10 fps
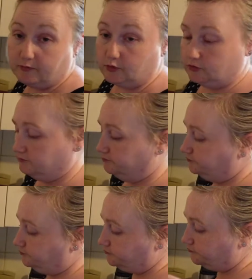bowl,
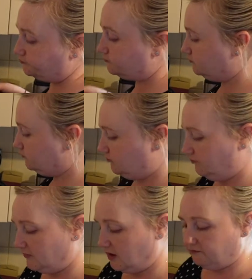
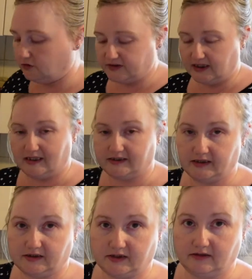I've already added